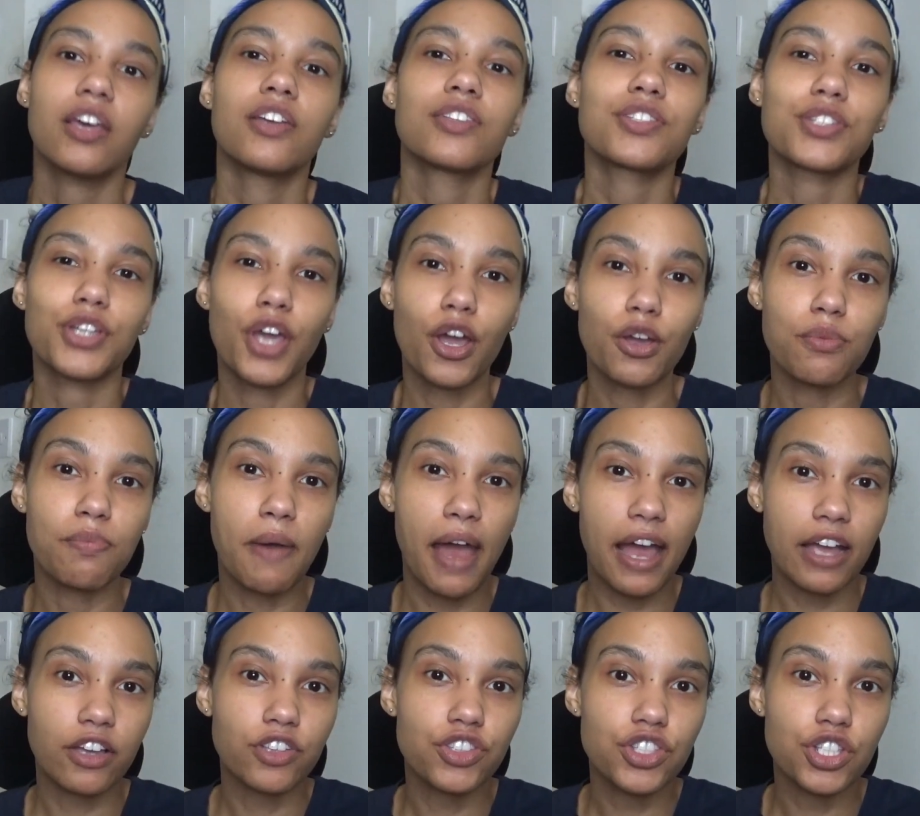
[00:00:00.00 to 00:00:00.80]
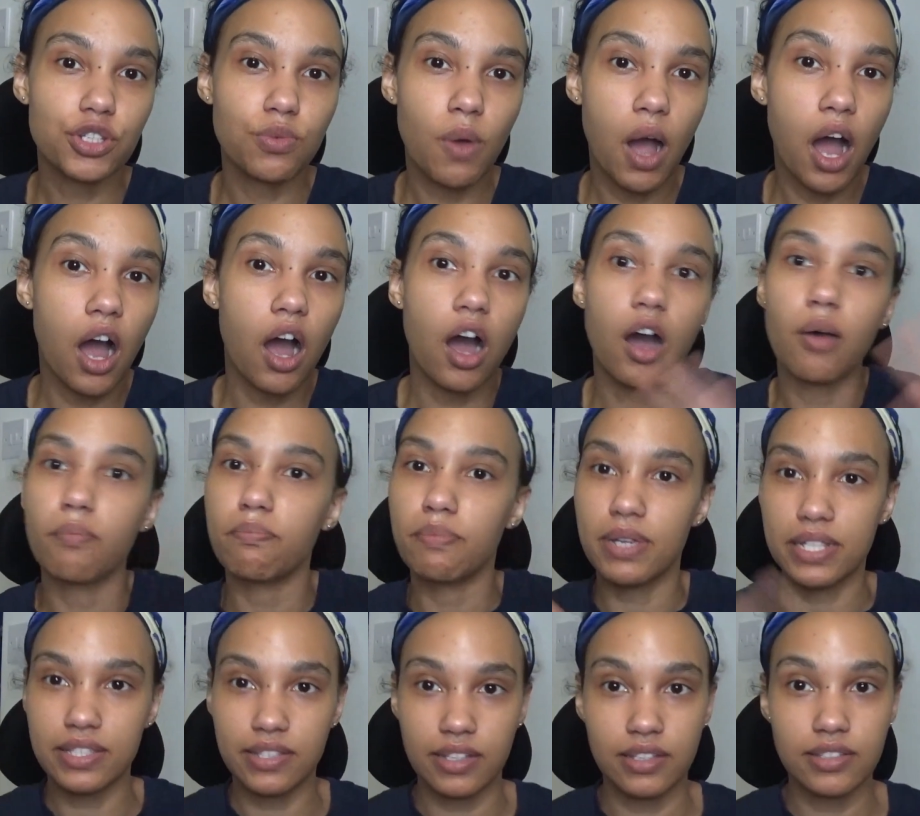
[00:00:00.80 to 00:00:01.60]
To go back to our
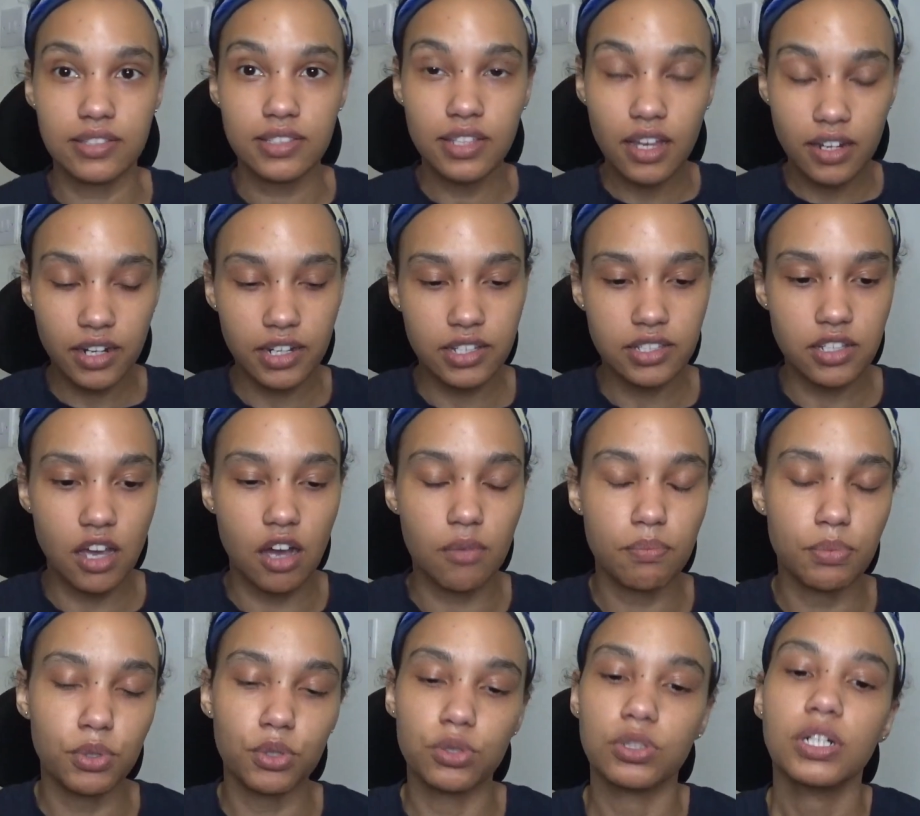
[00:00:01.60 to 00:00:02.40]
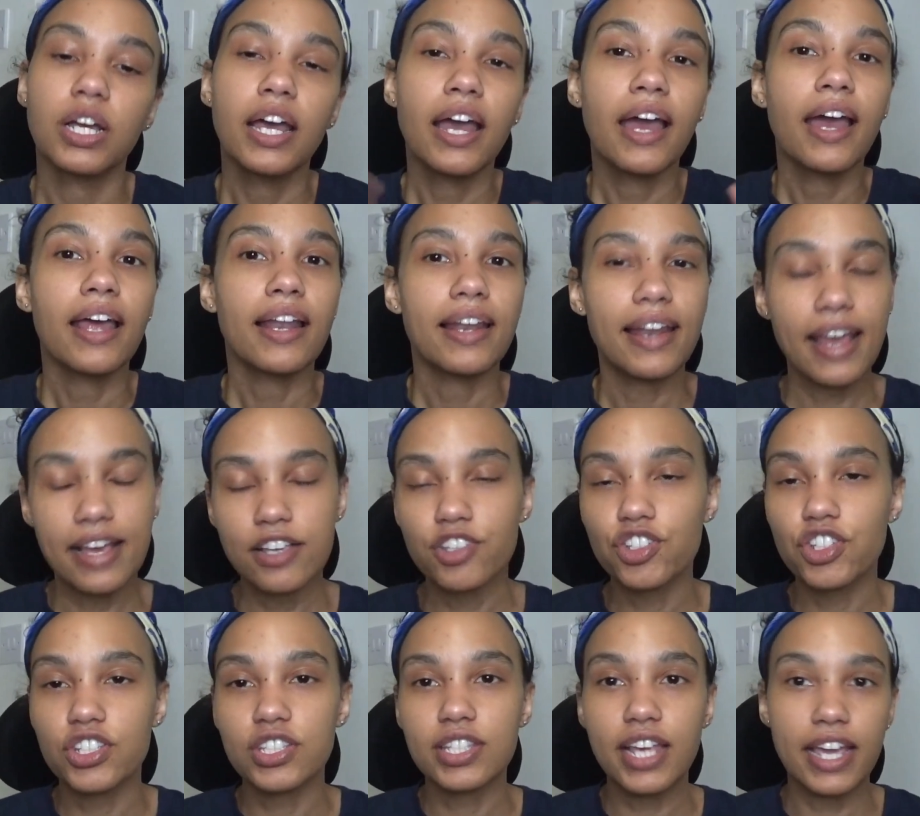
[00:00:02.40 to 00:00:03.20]
missing son example,
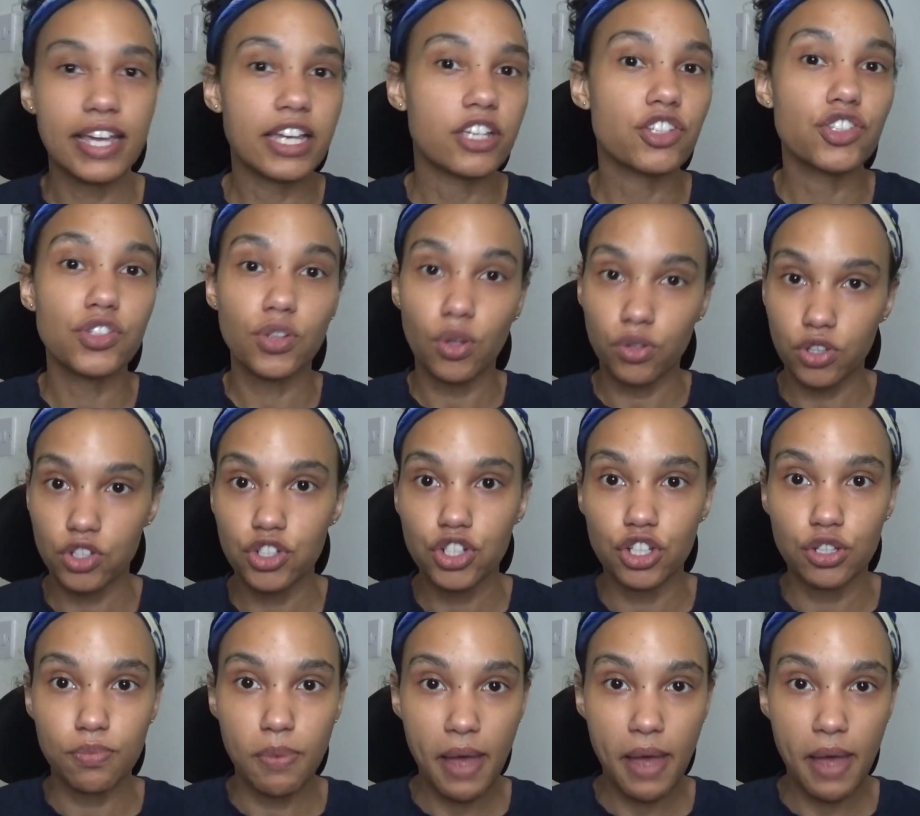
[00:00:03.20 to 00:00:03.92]
let's just say it's not the two